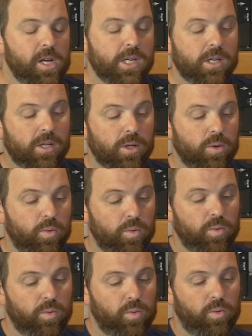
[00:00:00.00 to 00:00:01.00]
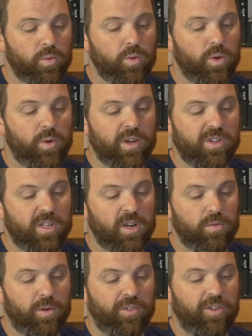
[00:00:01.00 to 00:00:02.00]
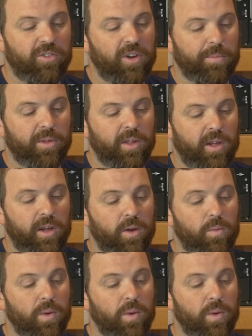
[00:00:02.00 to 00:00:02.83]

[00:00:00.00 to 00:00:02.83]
So the question there is, what does the histogram look like?